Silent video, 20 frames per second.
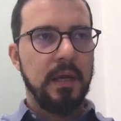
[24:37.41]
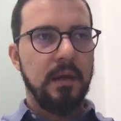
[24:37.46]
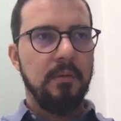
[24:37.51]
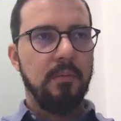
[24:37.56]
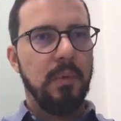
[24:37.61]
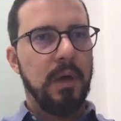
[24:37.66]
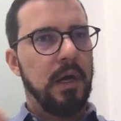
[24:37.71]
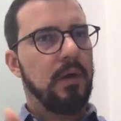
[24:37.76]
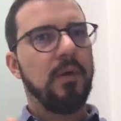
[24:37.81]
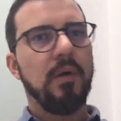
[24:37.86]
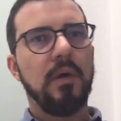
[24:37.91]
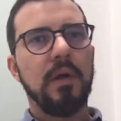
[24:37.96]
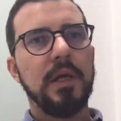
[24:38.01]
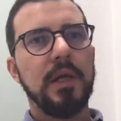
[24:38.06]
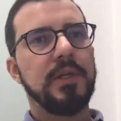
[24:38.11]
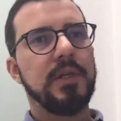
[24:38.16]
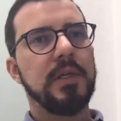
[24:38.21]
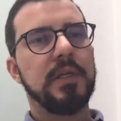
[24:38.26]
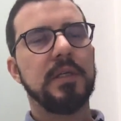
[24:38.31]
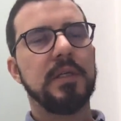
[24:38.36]
But
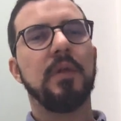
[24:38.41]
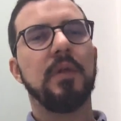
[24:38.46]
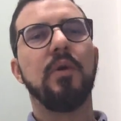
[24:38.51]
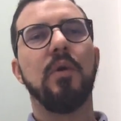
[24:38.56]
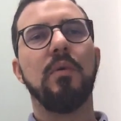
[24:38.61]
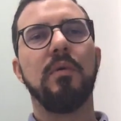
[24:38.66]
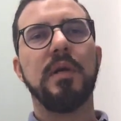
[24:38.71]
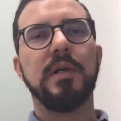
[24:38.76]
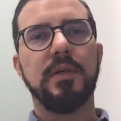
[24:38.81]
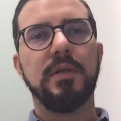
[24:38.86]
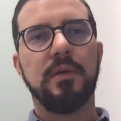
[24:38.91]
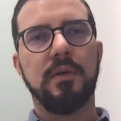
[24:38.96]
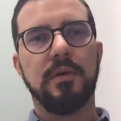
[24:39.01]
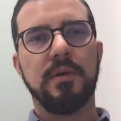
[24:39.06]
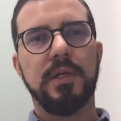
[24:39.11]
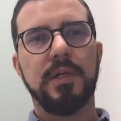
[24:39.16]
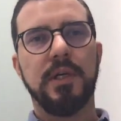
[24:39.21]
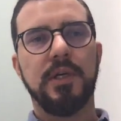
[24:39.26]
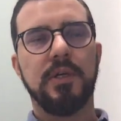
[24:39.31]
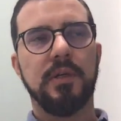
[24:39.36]
correlation is not always the
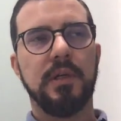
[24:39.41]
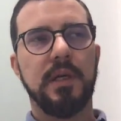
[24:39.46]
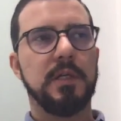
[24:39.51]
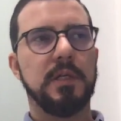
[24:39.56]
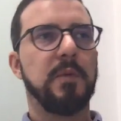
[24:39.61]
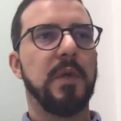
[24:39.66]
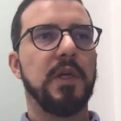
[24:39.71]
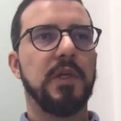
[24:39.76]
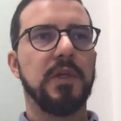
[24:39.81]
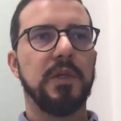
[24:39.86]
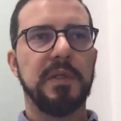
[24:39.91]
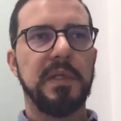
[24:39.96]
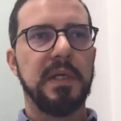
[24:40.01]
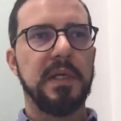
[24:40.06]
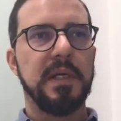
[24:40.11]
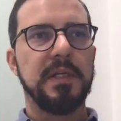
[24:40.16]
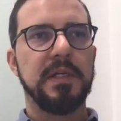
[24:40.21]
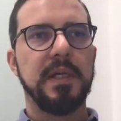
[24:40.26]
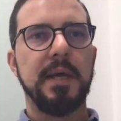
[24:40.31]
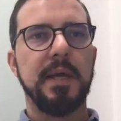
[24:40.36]
causation, especially there
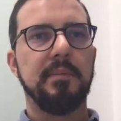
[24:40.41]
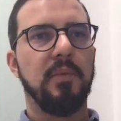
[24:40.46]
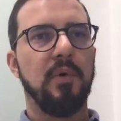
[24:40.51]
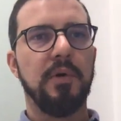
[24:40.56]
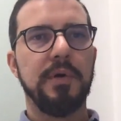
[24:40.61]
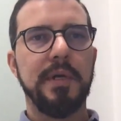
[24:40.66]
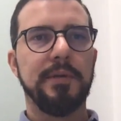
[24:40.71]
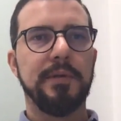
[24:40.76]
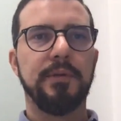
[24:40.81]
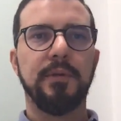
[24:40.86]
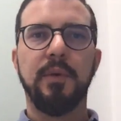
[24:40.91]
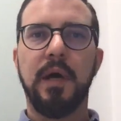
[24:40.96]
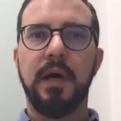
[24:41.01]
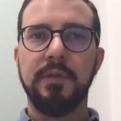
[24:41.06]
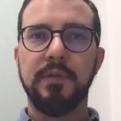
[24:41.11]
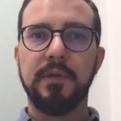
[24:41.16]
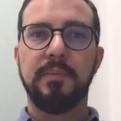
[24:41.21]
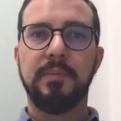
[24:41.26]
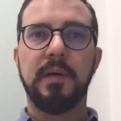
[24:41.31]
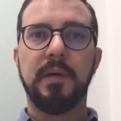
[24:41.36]
is like more than
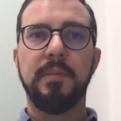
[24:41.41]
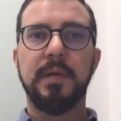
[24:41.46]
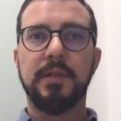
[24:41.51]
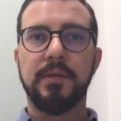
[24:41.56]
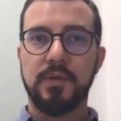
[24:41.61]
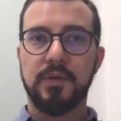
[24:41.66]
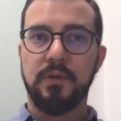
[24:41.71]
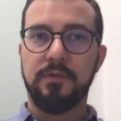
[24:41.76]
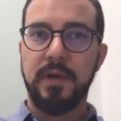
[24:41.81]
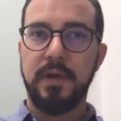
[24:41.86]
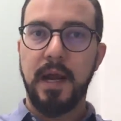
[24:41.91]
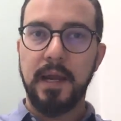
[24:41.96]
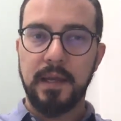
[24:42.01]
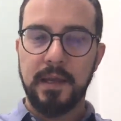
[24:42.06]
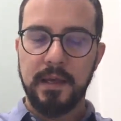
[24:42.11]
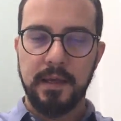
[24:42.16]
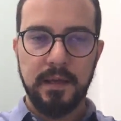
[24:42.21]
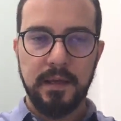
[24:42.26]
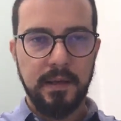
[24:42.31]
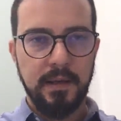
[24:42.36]
200 parameters of
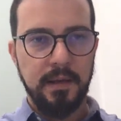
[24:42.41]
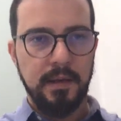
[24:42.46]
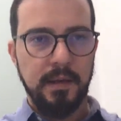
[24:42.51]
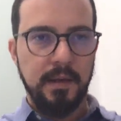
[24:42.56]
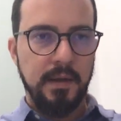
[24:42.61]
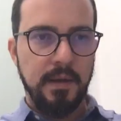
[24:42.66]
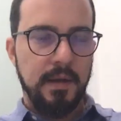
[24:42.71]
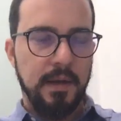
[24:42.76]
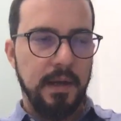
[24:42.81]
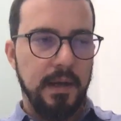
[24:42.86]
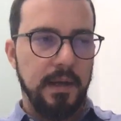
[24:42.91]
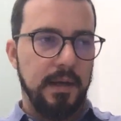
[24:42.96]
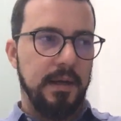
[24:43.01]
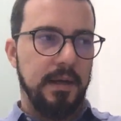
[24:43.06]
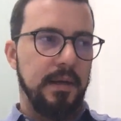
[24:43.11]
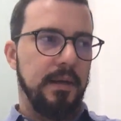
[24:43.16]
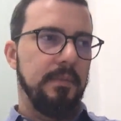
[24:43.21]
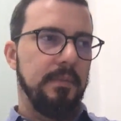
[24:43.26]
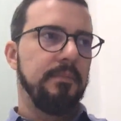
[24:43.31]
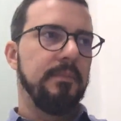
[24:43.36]
ranking.
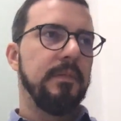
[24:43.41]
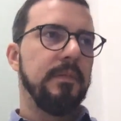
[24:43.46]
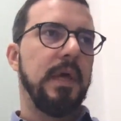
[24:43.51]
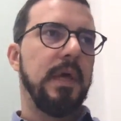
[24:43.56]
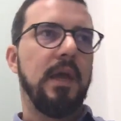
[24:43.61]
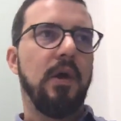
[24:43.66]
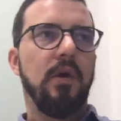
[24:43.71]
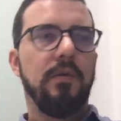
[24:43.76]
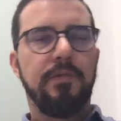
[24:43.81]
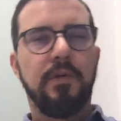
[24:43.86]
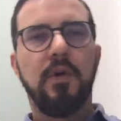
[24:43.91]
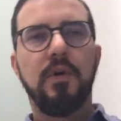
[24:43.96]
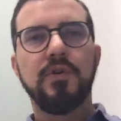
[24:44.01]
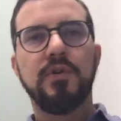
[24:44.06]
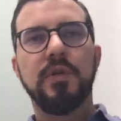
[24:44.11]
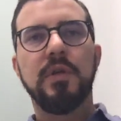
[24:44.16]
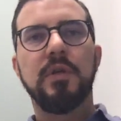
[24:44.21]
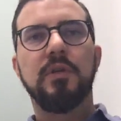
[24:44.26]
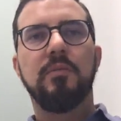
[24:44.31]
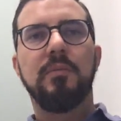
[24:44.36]
Of course, you
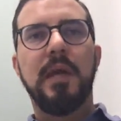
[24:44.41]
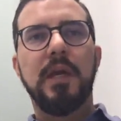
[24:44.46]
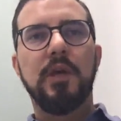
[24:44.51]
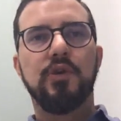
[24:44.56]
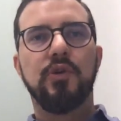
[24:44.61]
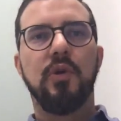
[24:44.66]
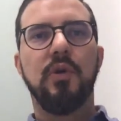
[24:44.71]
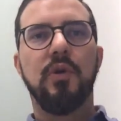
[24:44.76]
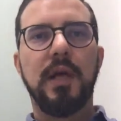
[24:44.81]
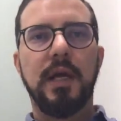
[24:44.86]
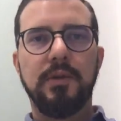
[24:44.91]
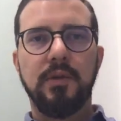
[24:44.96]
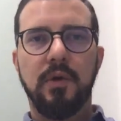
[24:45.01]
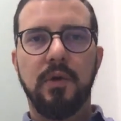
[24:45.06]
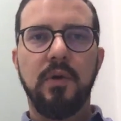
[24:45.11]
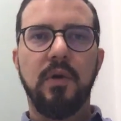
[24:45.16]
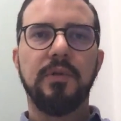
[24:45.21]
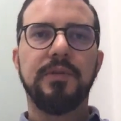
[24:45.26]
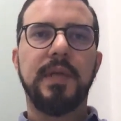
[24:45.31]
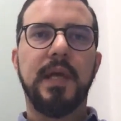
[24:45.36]
need to make sure that your
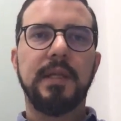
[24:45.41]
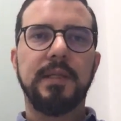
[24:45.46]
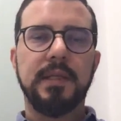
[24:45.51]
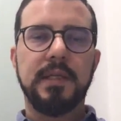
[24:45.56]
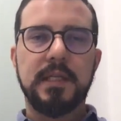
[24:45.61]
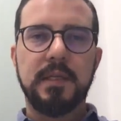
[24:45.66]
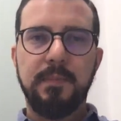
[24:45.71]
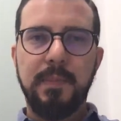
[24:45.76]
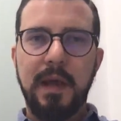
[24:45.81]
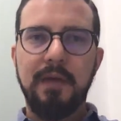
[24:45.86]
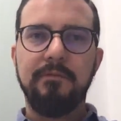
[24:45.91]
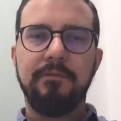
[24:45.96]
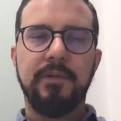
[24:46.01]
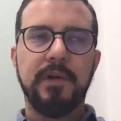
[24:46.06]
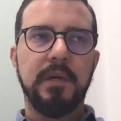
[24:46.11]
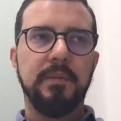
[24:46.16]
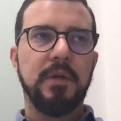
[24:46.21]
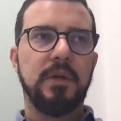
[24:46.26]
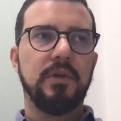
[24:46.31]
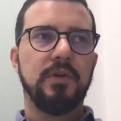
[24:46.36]
content is
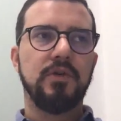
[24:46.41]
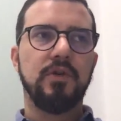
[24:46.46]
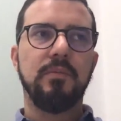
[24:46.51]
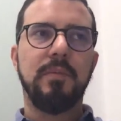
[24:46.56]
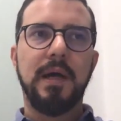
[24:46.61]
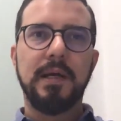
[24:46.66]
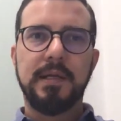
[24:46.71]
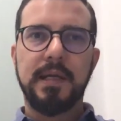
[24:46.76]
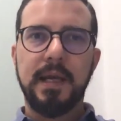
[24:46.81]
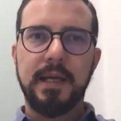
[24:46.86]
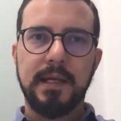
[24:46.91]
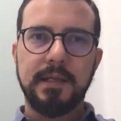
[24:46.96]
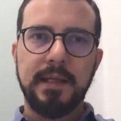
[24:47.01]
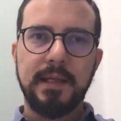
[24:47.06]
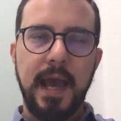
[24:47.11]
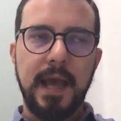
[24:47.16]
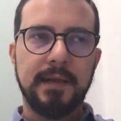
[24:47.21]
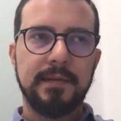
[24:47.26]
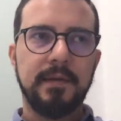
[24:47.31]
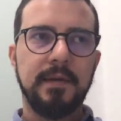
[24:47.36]
spam-free, because you might get
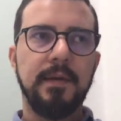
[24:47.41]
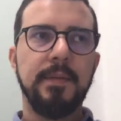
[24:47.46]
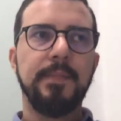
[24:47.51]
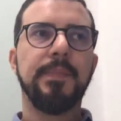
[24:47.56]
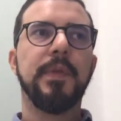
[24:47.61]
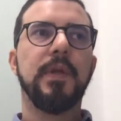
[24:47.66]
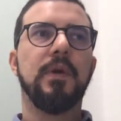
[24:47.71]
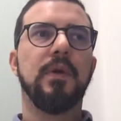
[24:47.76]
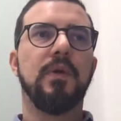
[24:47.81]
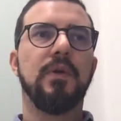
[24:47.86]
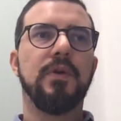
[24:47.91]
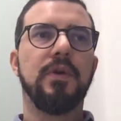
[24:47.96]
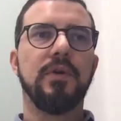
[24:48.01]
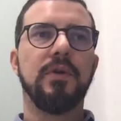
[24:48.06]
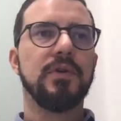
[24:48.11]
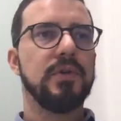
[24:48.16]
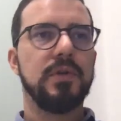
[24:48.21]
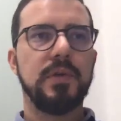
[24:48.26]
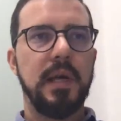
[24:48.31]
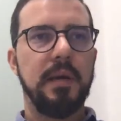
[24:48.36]
attacked, or your
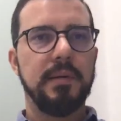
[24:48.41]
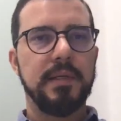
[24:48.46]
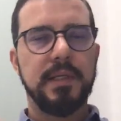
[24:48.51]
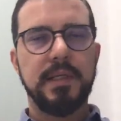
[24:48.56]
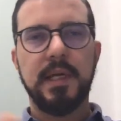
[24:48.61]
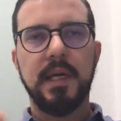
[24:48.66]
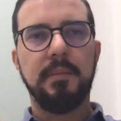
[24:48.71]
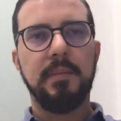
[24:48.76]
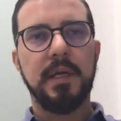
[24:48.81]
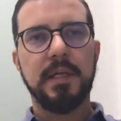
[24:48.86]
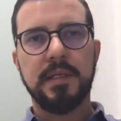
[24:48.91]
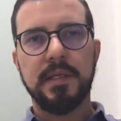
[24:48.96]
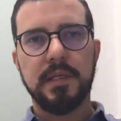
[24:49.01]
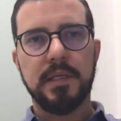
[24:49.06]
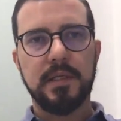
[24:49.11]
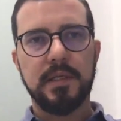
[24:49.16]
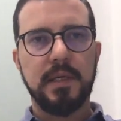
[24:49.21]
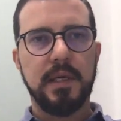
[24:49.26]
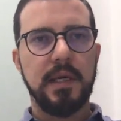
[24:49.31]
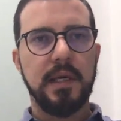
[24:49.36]
CMS
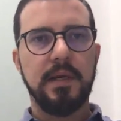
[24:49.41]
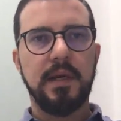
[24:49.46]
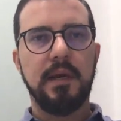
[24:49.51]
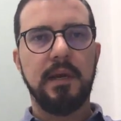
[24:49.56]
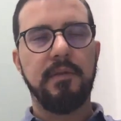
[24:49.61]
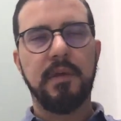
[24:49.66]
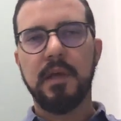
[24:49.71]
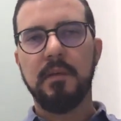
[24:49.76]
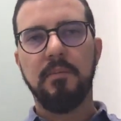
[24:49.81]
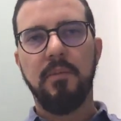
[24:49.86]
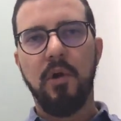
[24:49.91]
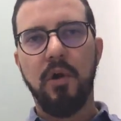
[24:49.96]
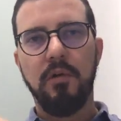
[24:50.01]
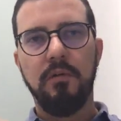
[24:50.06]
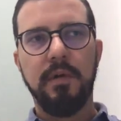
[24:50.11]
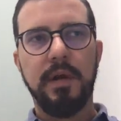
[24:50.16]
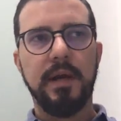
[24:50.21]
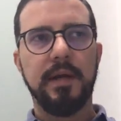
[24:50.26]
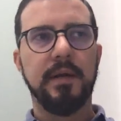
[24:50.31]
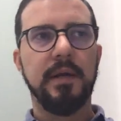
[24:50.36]
is having a
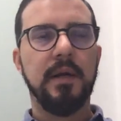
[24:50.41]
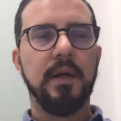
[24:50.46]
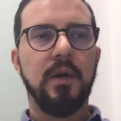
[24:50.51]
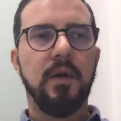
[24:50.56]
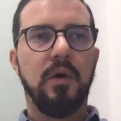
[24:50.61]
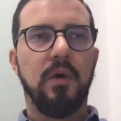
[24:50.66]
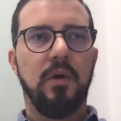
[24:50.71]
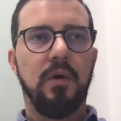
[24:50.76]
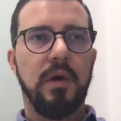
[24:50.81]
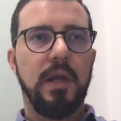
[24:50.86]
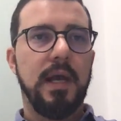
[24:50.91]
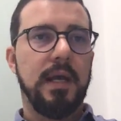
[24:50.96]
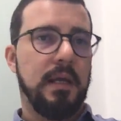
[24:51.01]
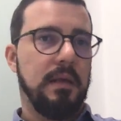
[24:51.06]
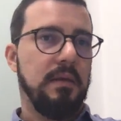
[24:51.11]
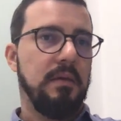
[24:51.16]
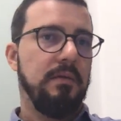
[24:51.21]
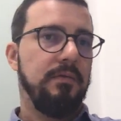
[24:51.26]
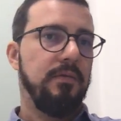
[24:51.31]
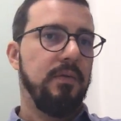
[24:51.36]
malware, or like
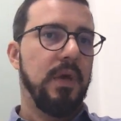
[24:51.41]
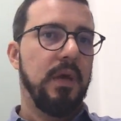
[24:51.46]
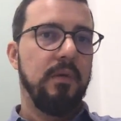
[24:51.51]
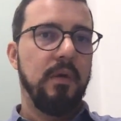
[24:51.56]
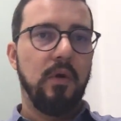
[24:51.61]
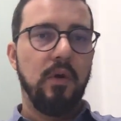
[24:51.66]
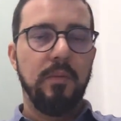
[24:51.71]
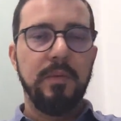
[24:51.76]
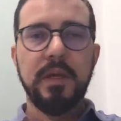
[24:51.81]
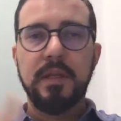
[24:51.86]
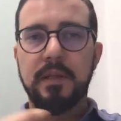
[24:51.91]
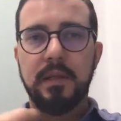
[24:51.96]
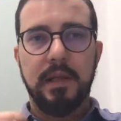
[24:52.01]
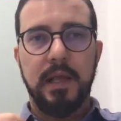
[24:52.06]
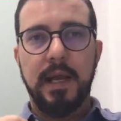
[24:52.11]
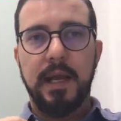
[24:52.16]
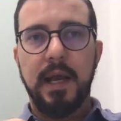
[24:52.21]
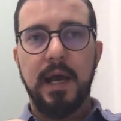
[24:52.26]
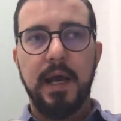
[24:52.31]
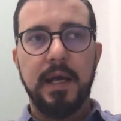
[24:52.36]
if you have a community
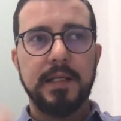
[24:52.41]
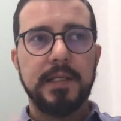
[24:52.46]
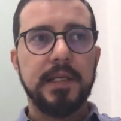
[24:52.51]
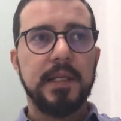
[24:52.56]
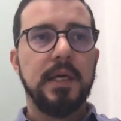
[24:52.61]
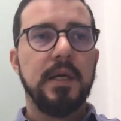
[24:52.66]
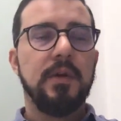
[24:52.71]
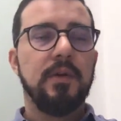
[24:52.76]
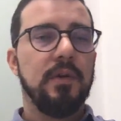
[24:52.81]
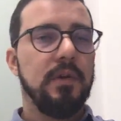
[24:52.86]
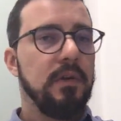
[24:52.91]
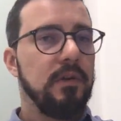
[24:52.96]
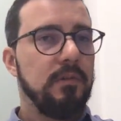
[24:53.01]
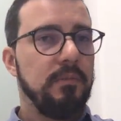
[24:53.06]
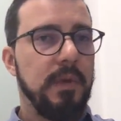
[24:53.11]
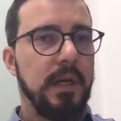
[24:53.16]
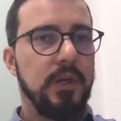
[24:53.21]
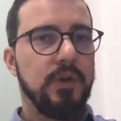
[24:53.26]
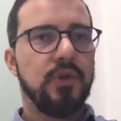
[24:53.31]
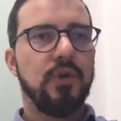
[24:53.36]
like us, you need to
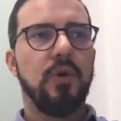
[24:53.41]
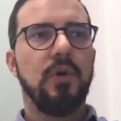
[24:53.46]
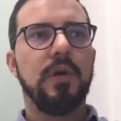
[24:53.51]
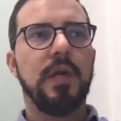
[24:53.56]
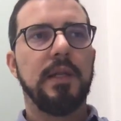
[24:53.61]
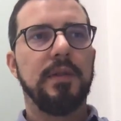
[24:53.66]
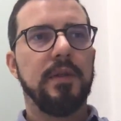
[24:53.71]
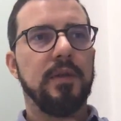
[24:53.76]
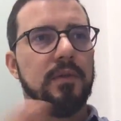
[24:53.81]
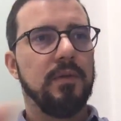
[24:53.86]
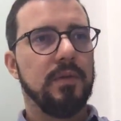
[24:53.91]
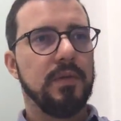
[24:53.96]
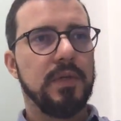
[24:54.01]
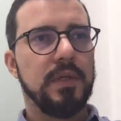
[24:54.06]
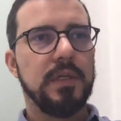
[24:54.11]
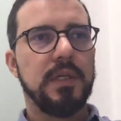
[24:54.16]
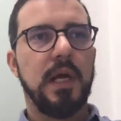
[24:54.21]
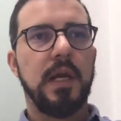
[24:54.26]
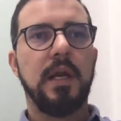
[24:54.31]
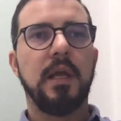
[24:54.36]
make sure that the
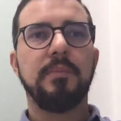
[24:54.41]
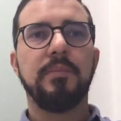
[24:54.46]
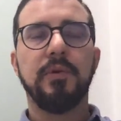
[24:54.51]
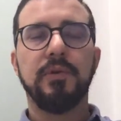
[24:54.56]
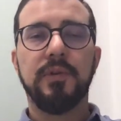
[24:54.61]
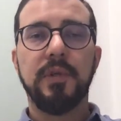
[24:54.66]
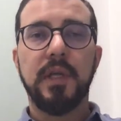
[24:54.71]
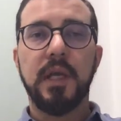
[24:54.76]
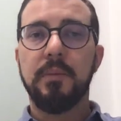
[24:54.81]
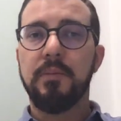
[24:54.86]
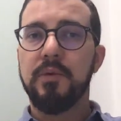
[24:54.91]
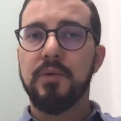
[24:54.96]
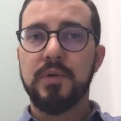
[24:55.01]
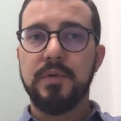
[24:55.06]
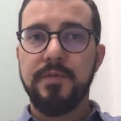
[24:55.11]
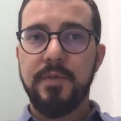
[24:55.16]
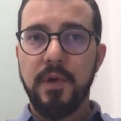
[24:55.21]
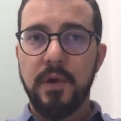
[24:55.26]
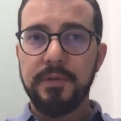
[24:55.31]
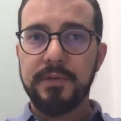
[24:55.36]
users are not putting
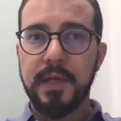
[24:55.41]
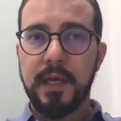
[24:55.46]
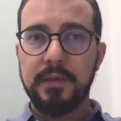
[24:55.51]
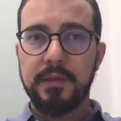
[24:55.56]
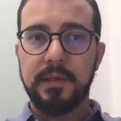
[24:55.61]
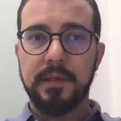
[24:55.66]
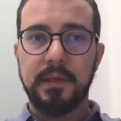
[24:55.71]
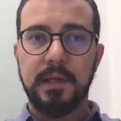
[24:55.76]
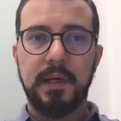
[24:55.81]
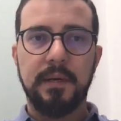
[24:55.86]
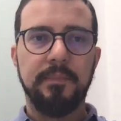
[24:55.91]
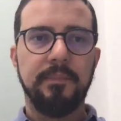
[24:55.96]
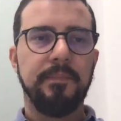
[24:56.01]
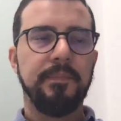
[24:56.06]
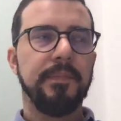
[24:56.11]
abusive content in there.